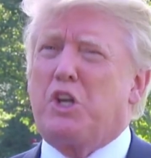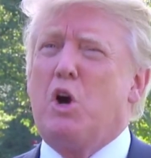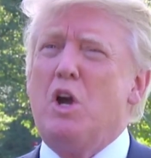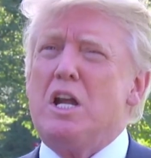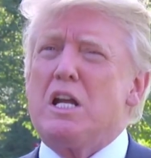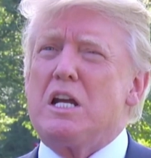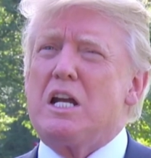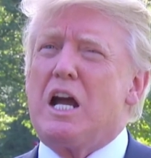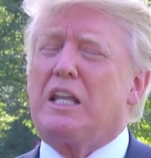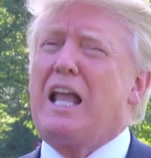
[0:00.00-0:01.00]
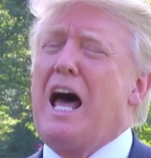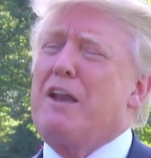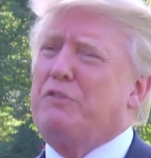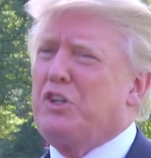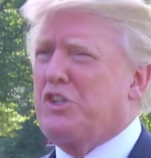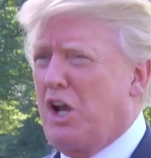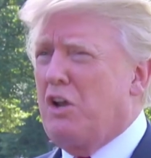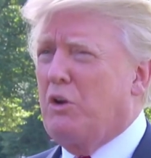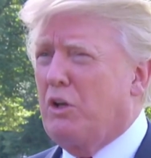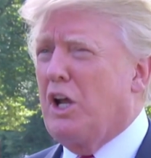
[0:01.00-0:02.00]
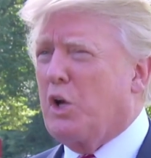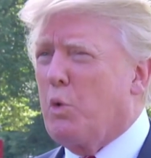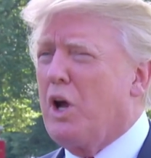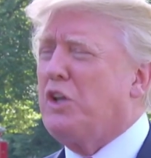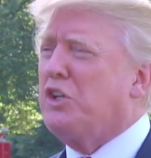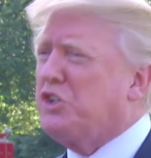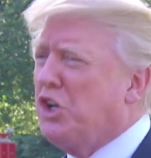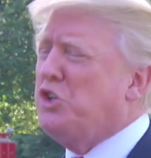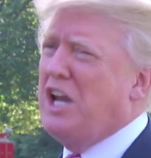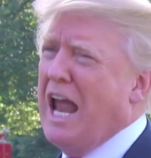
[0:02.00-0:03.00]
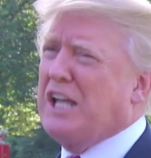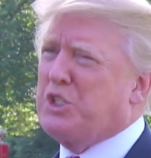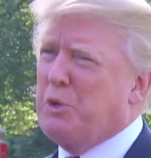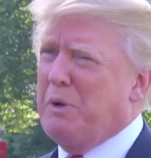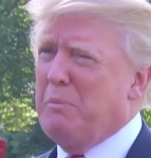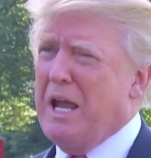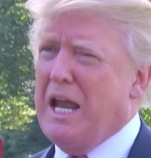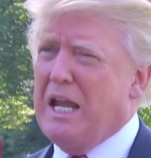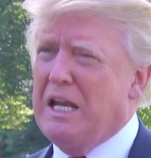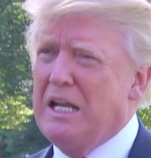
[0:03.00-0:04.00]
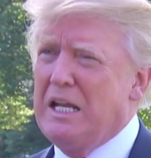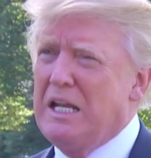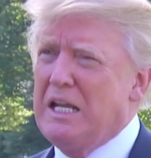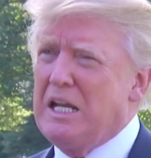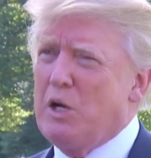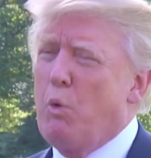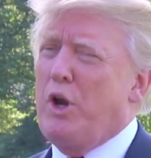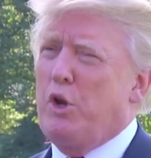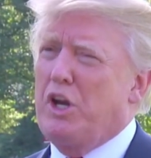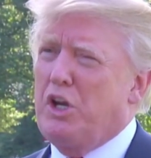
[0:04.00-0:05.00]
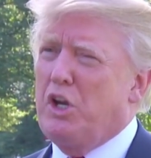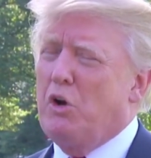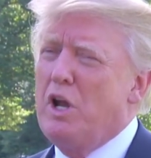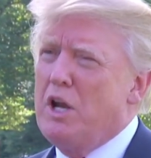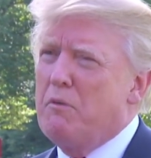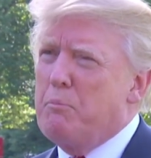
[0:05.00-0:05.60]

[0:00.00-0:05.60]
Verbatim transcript: So, a lot of look, a decision has to be made. What are you going to do?